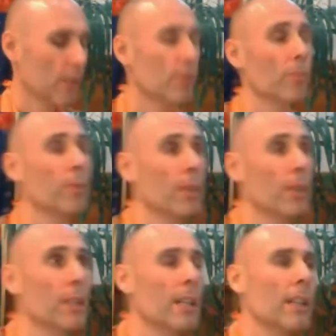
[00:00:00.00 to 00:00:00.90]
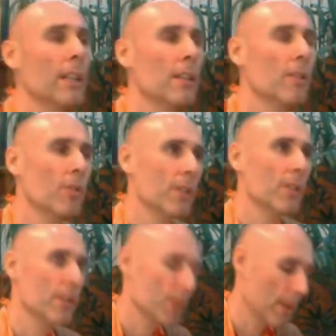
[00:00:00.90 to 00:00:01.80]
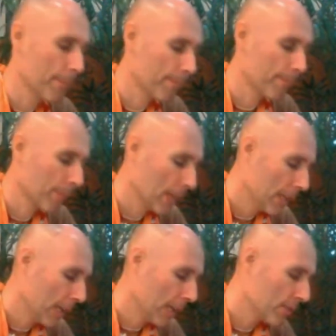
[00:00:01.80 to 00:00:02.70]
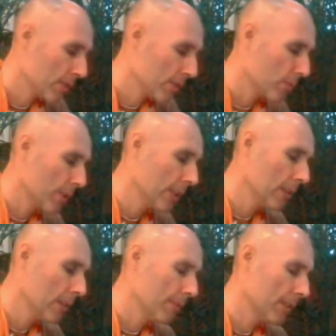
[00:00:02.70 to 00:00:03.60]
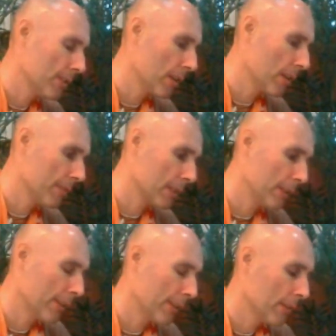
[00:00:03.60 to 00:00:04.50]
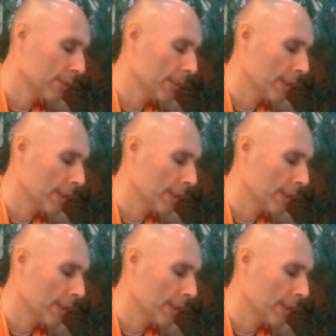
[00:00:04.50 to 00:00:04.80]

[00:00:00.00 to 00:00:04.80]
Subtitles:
for the next position. Now, just one little philosophical note here.